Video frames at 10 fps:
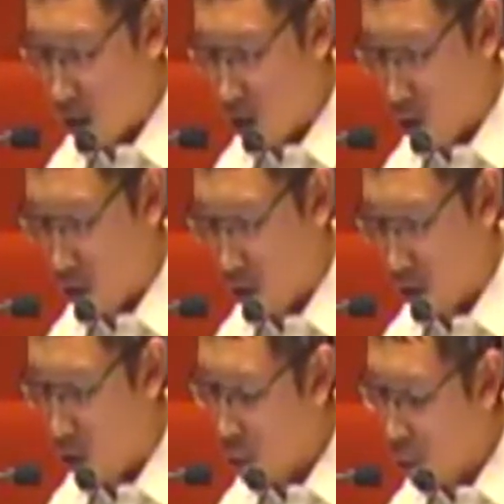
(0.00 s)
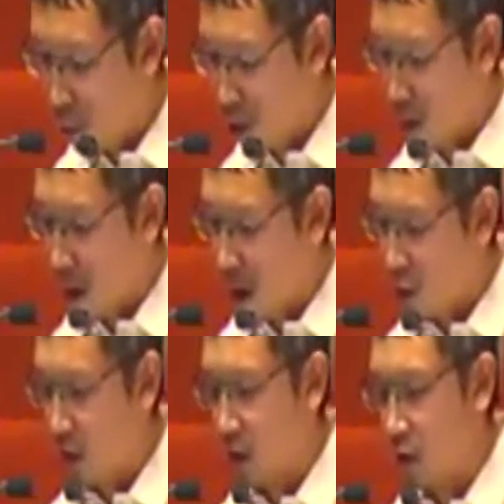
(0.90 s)
Congress to support my
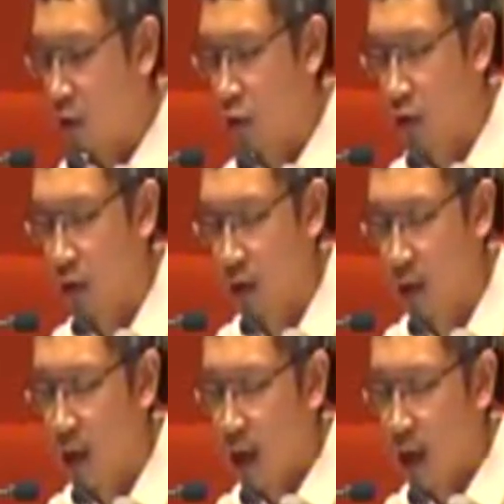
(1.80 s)
House resolutions